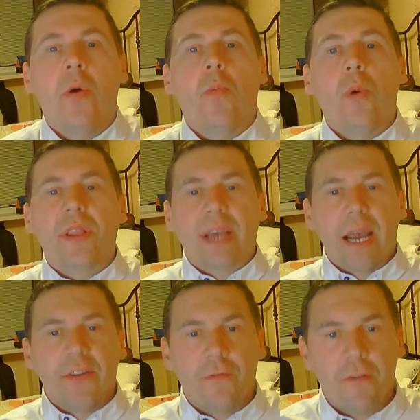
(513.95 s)
what
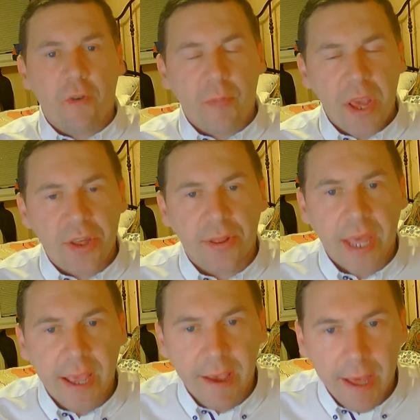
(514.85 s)
kind of information
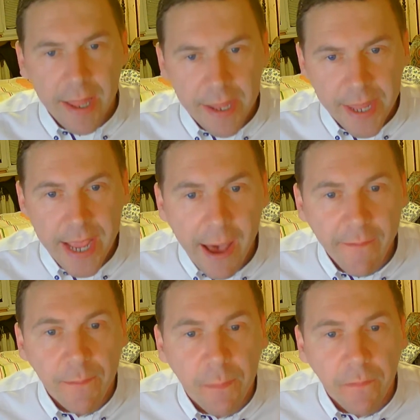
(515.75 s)
they have